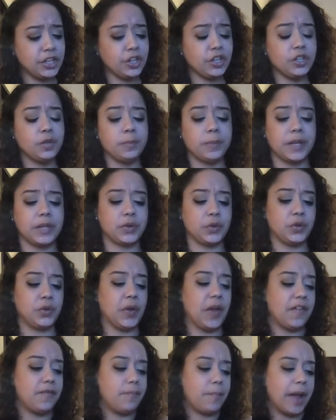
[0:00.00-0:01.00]
you're in a place where you
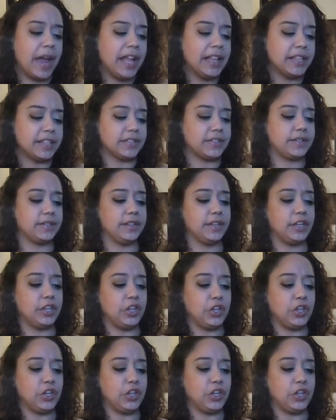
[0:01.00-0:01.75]
have balance.